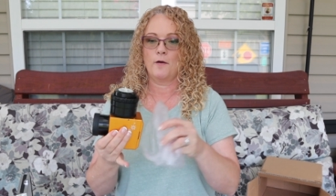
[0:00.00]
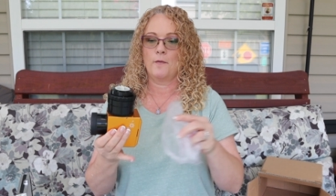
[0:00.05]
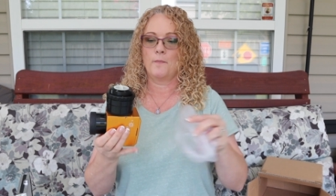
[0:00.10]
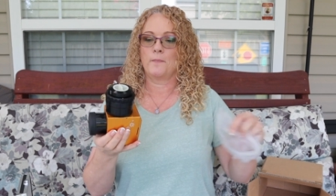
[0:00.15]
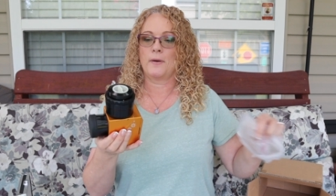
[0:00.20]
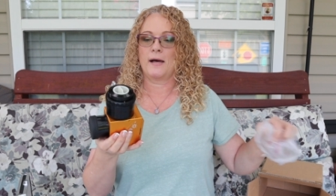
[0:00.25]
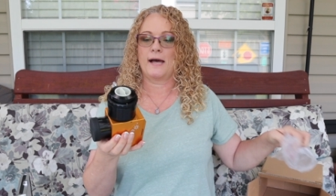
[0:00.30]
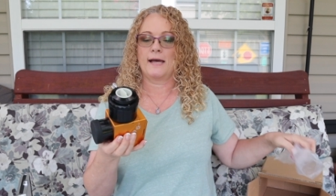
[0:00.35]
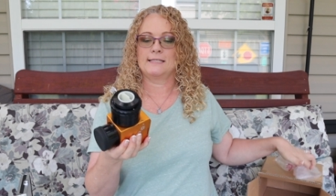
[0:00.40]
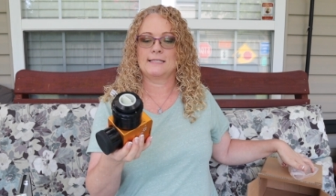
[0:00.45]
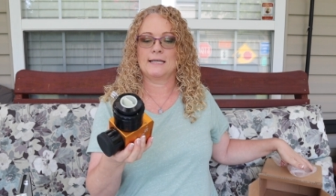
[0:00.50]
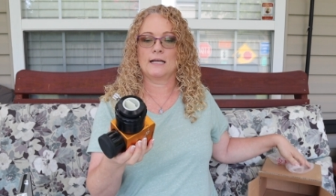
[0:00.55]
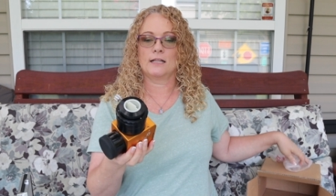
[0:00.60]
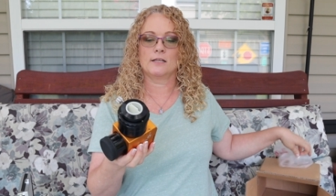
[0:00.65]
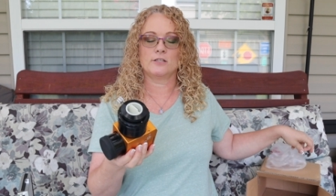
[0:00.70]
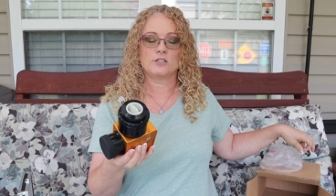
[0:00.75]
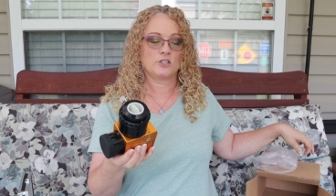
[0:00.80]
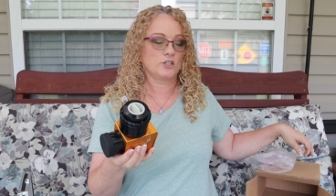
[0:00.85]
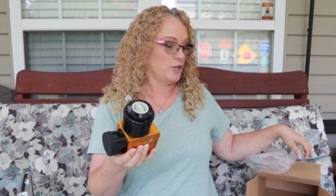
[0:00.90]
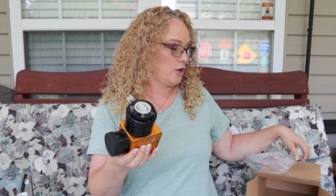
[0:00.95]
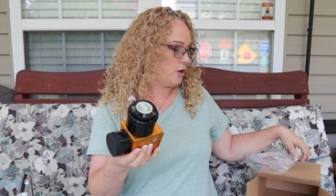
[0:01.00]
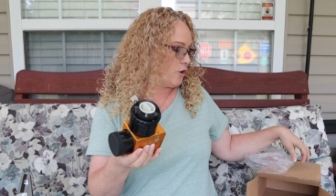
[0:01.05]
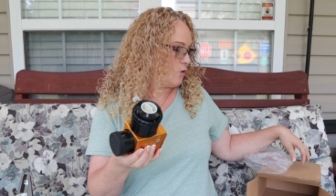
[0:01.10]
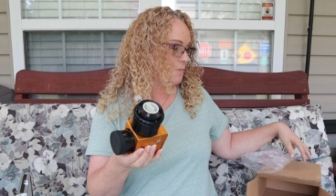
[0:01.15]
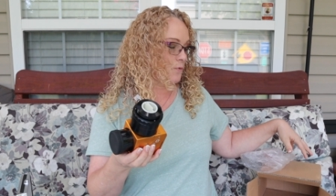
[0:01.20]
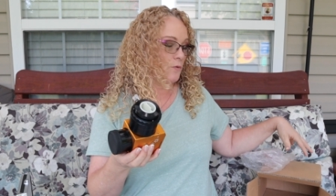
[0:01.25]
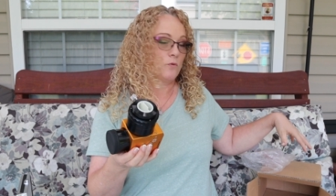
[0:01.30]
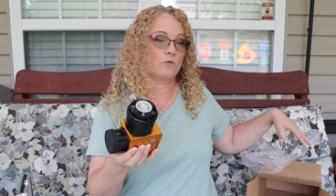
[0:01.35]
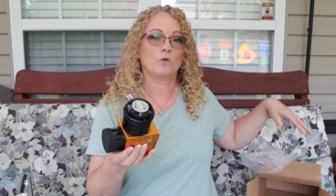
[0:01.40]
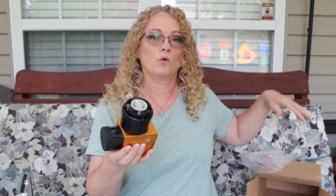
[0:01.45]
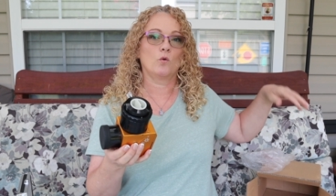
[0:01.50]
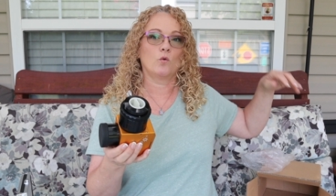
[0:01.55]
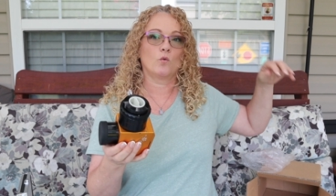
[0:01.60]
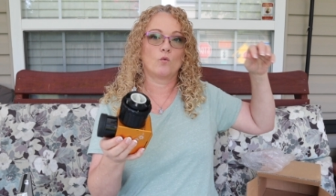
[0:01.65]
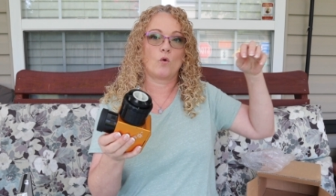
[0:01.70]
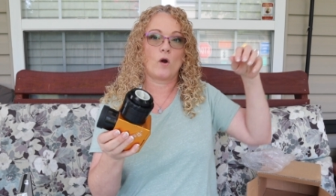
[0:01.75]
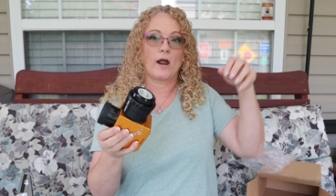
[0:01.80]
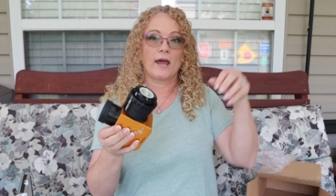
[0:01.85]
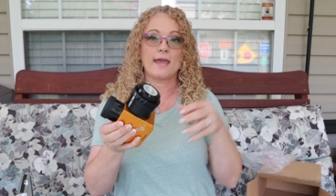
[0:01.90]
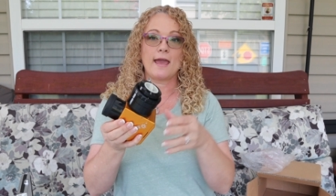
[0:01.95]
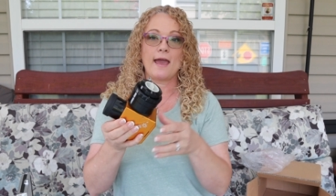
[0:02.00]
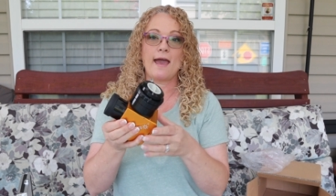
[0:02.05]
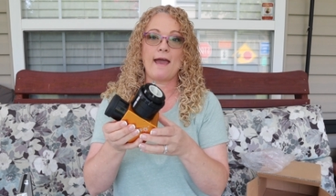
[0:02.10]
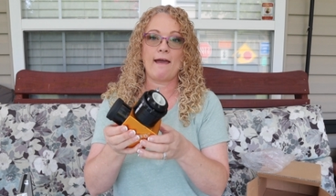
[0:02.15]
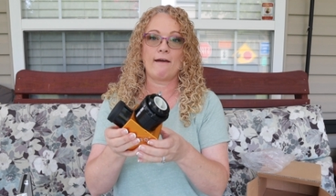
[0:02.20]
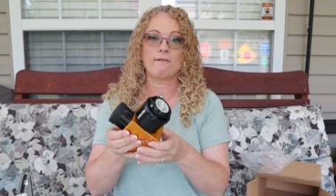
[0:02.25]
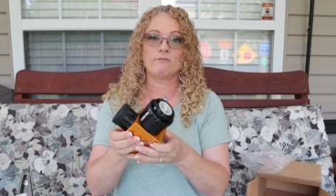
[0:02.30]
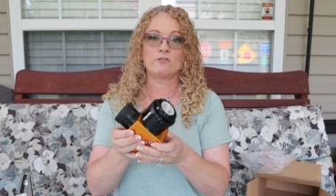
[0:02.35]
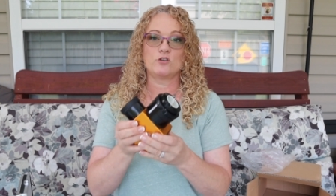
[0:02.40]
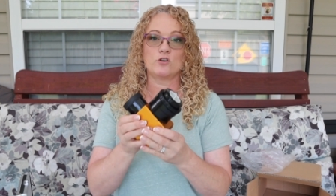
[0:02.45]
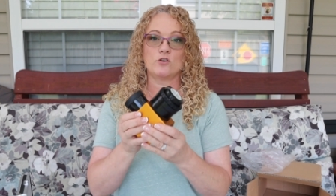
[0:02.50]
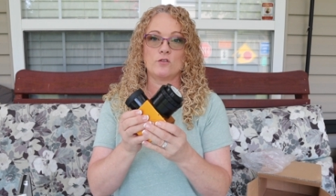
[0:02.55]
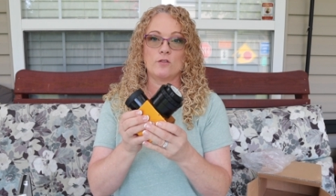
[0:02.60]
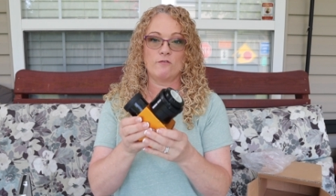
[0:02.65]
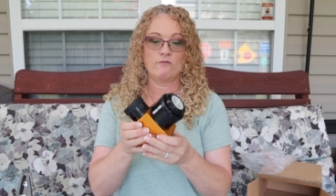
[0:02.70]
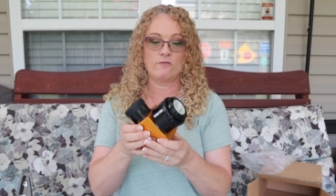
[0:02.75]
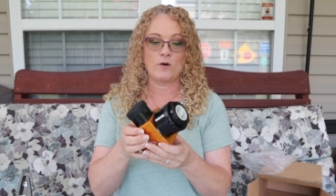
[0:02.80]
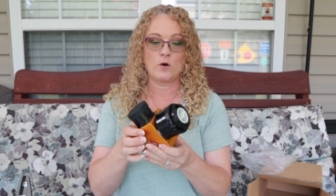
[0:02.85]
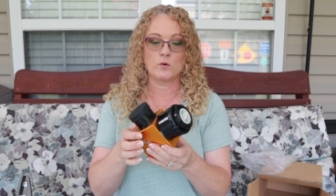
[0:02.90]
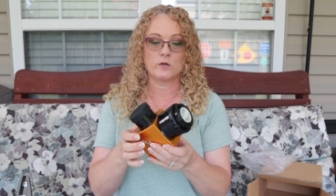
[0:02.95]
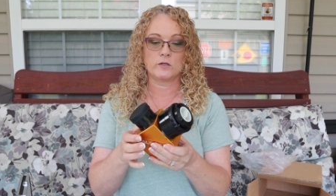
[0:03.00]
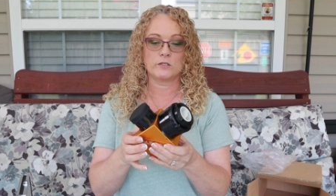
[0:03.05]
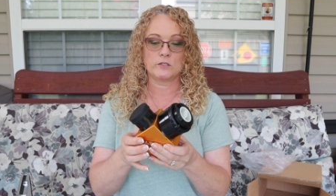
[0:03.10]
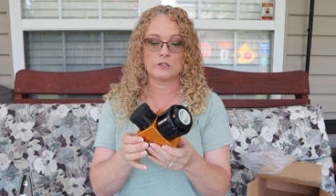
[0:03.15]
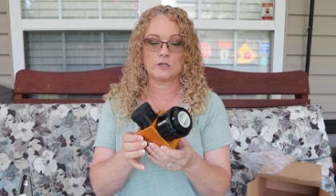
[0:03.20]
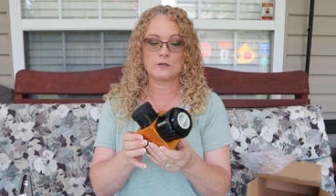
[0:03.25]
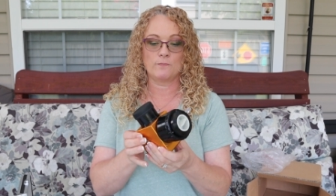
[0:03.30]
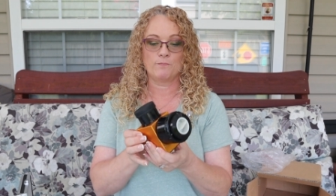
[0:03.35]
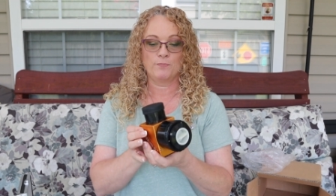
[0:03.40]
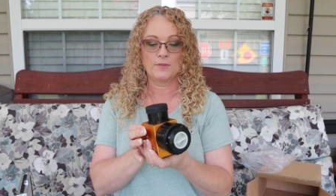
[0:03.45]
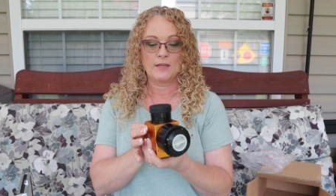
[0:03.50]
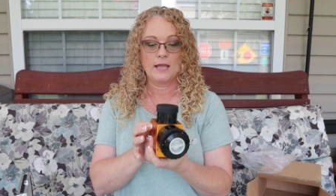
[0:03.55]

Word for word: my telescope right after the focuser.